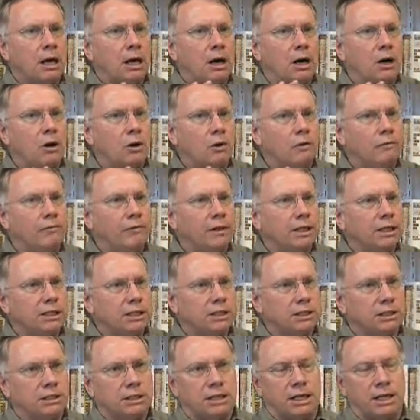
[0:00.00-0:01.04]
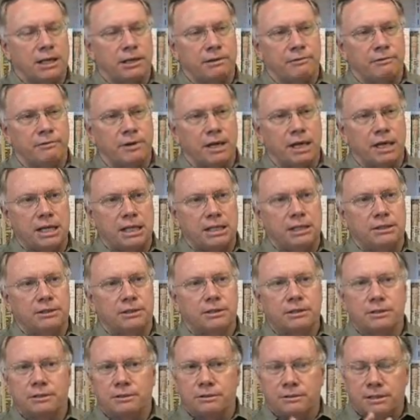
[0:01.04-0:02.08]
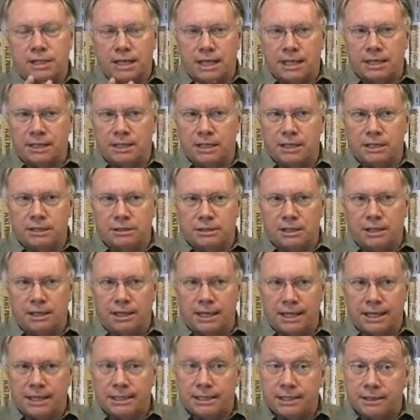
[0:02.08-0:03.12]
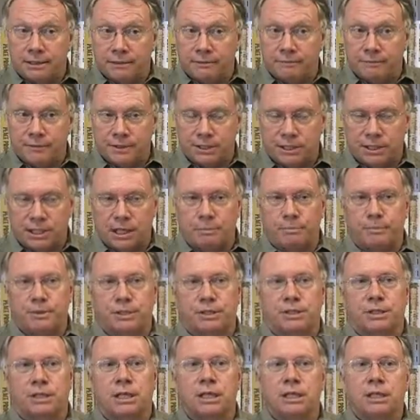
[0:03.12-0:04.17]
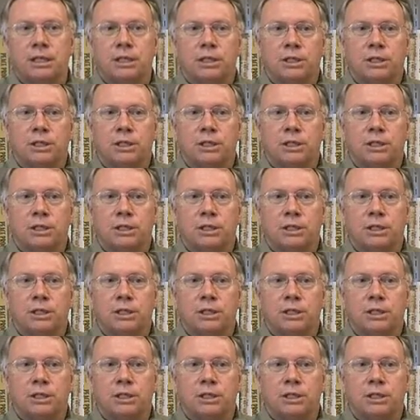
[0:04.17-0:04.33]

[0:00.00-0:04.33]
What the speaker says: whole villages aren't ready to take those collective steps